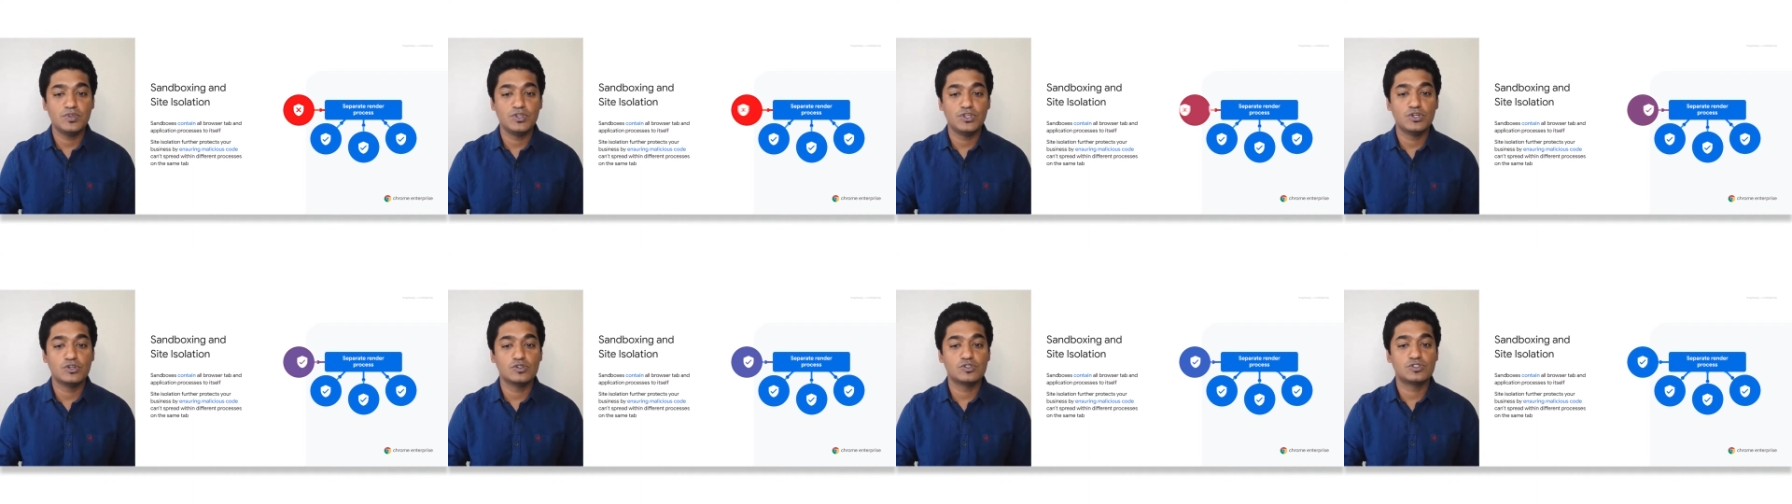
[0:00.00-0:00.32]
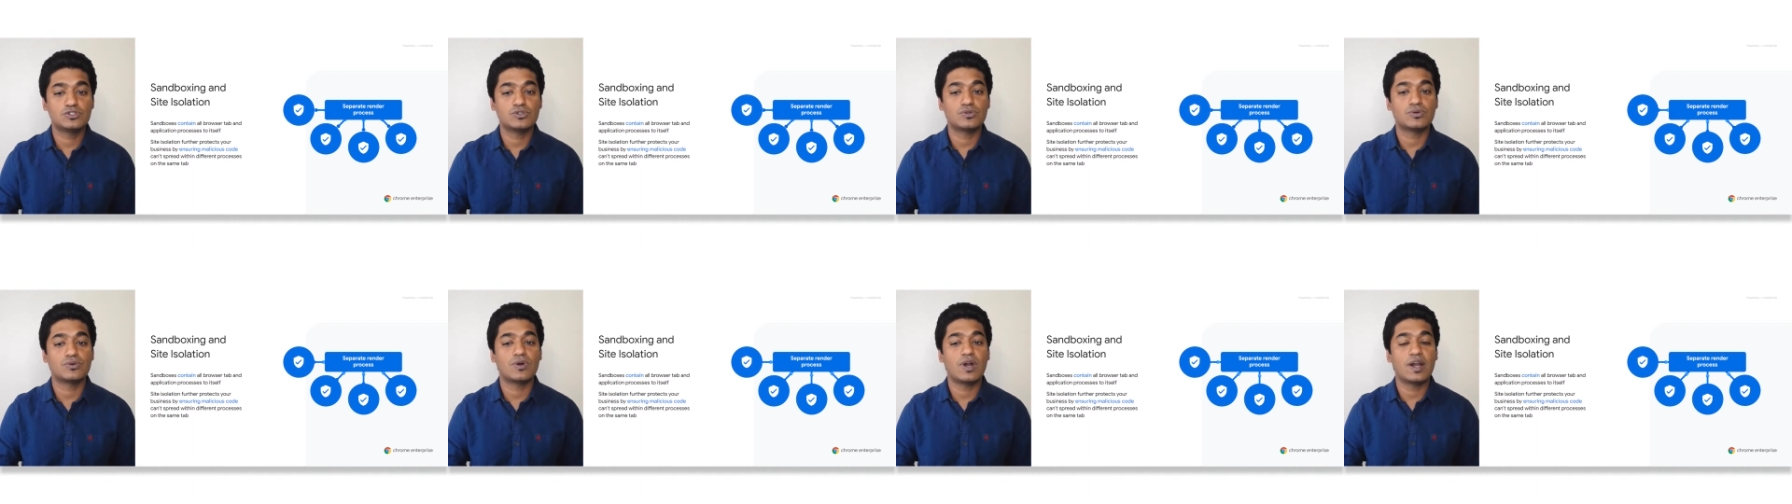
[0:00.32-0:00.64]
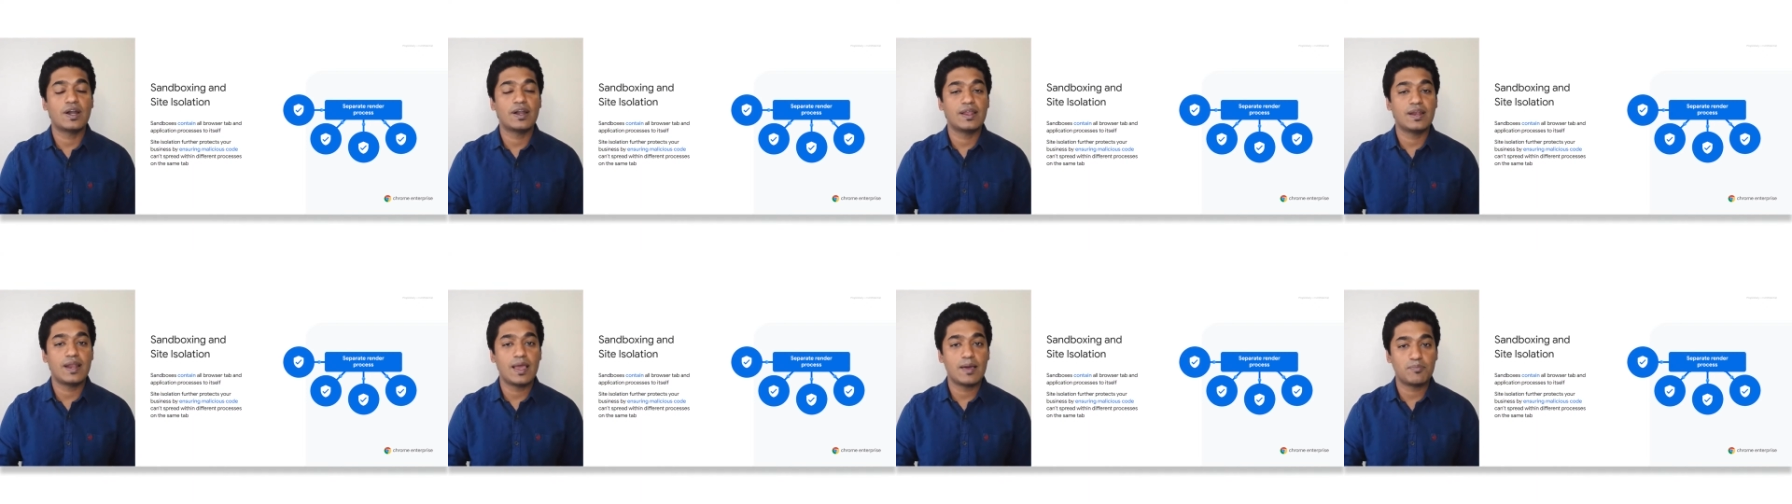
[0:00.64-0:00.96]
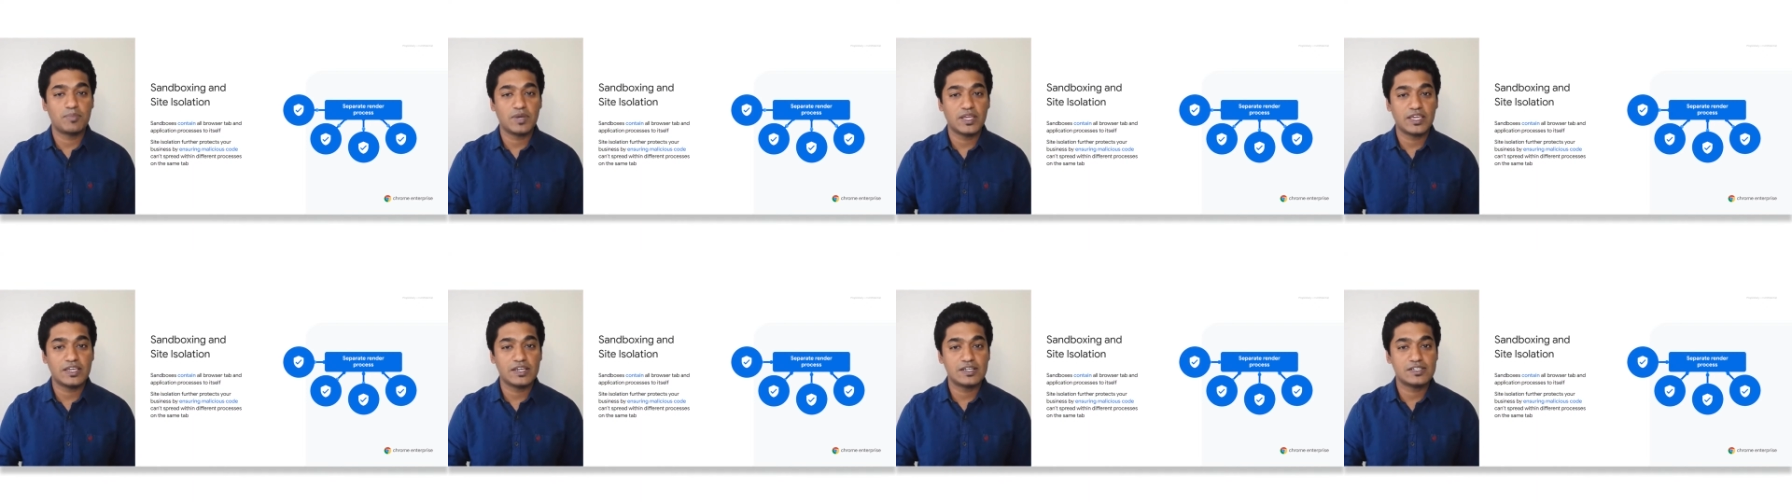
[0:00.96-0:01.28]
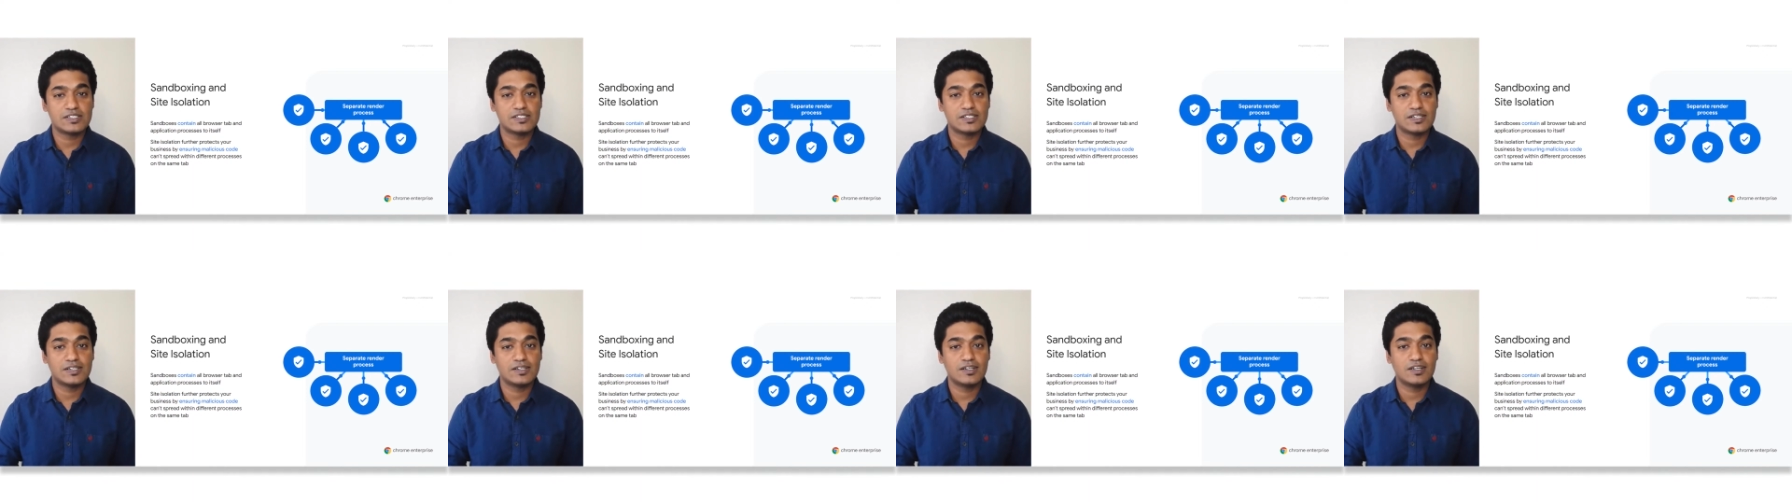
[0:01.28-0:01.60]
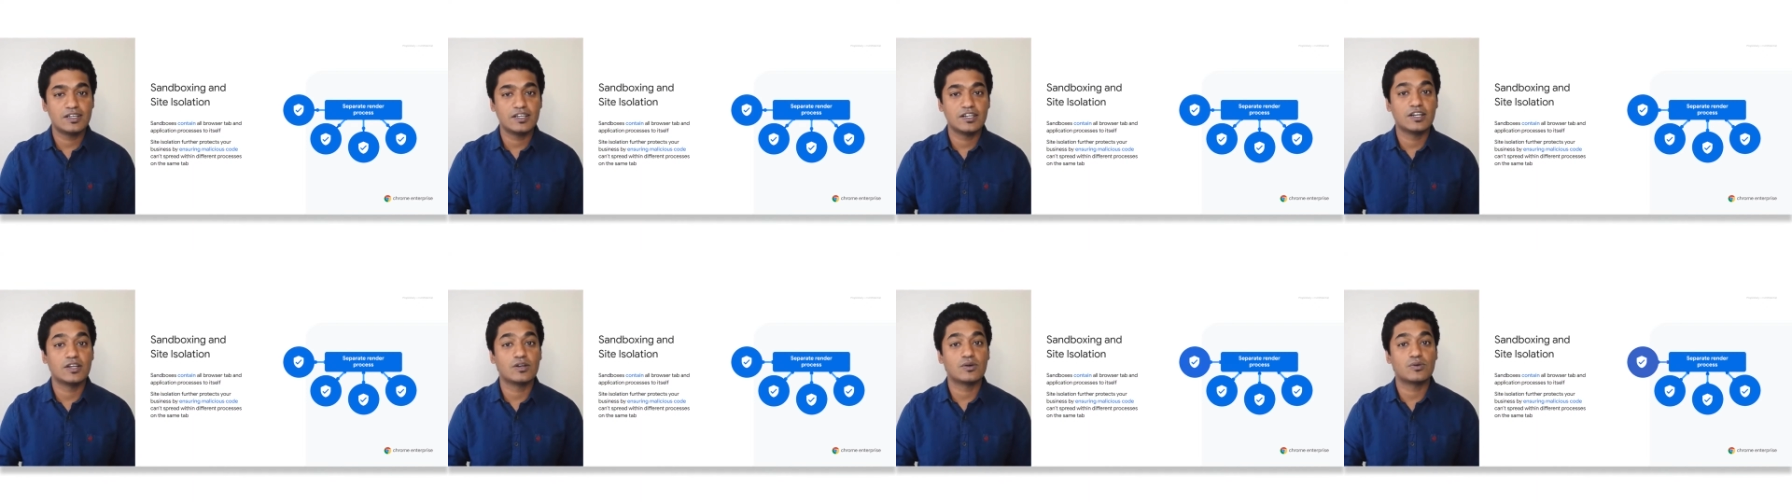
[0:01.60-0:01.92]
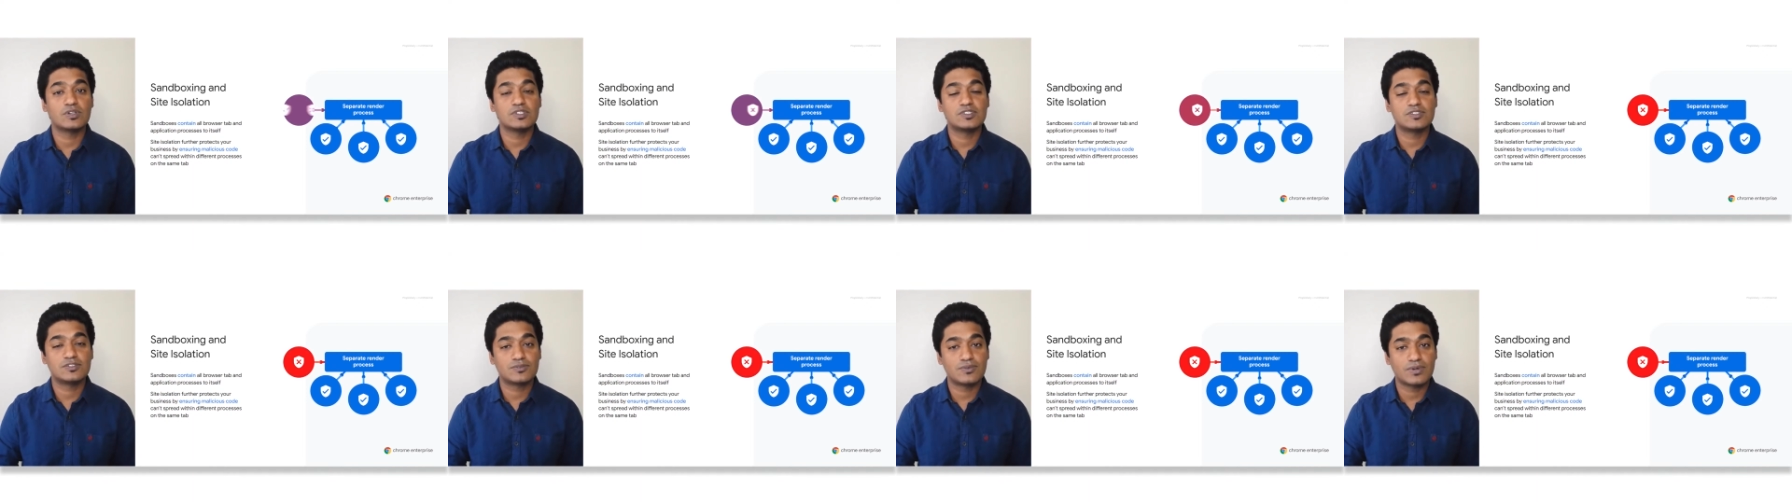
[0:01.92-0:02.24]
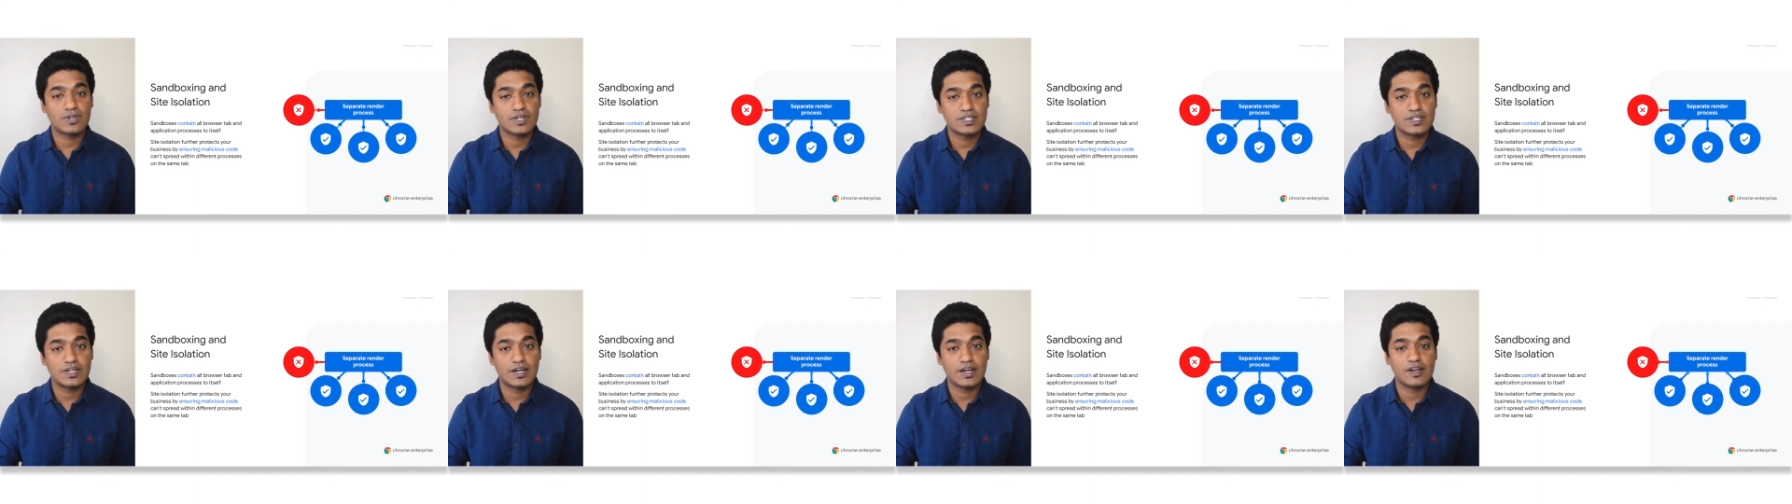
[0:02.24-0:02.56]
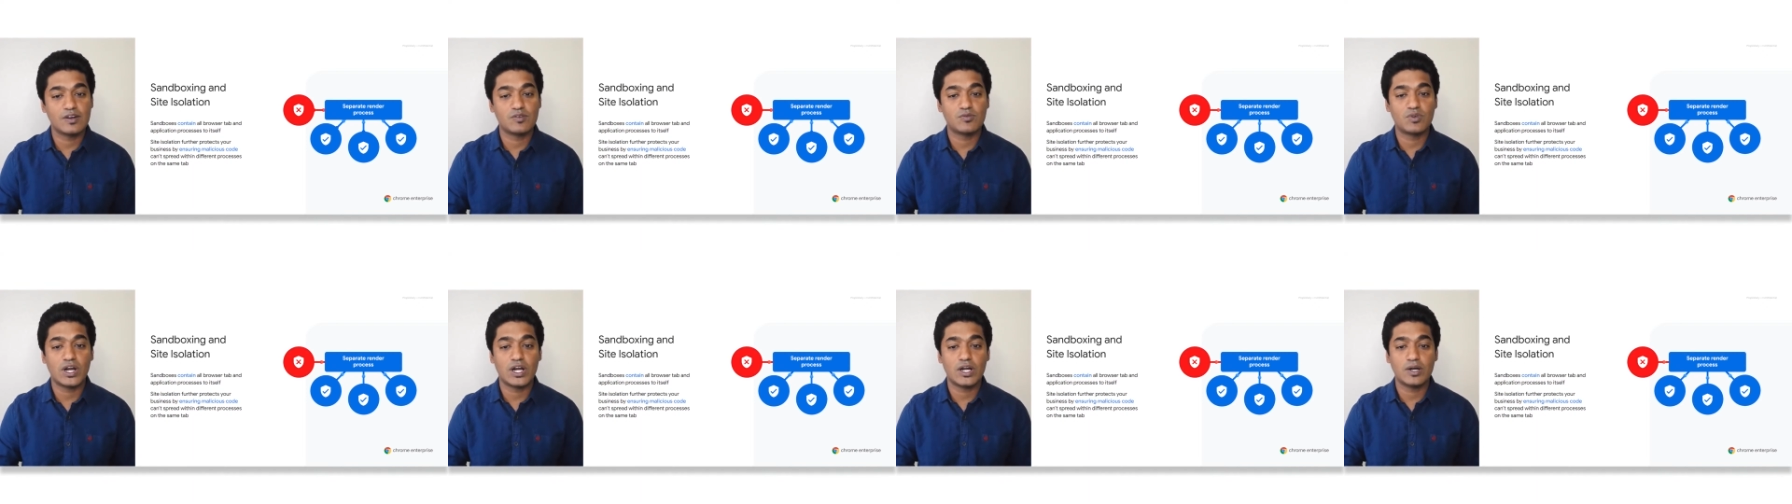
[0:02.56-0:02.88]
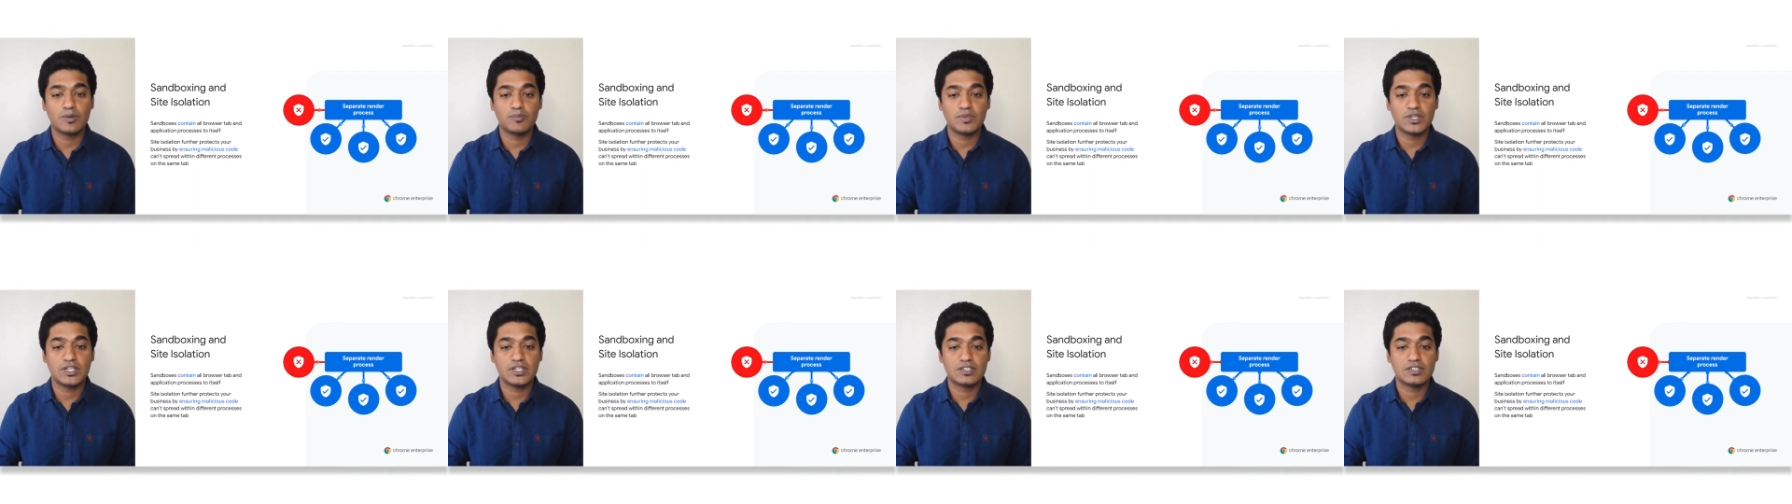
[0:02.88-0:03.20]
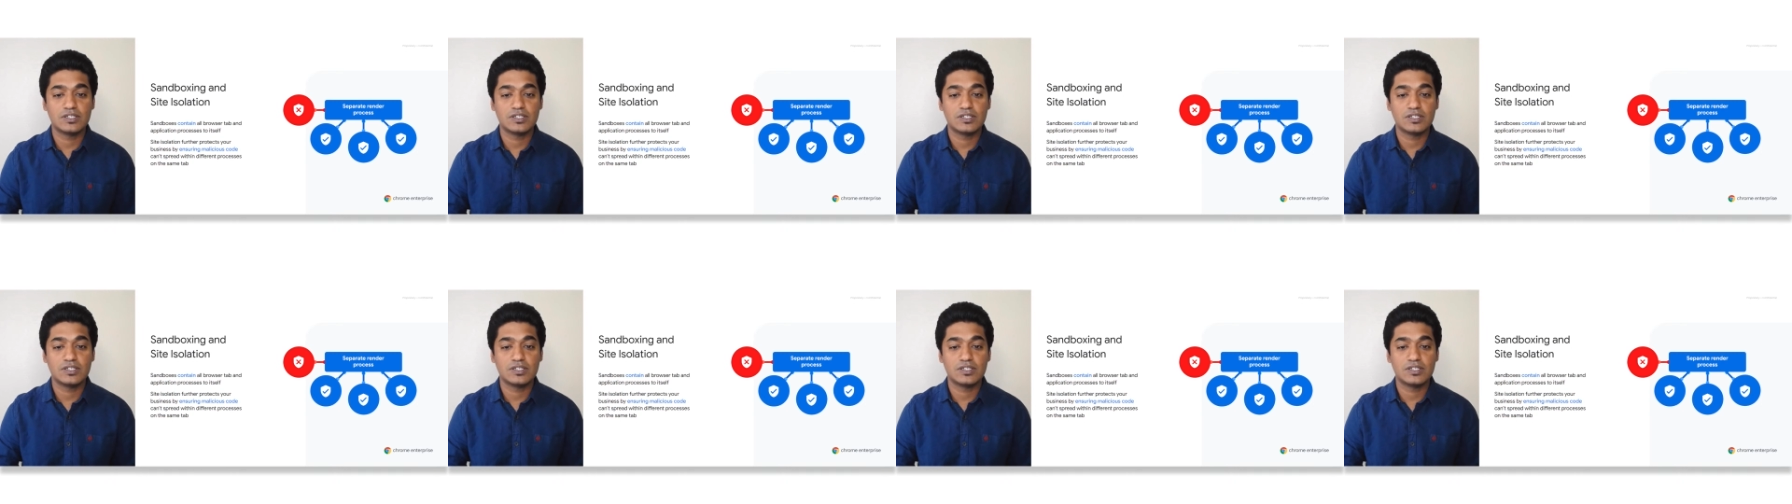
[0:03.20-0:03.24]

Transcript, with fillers: used to run an application in a restricted environment.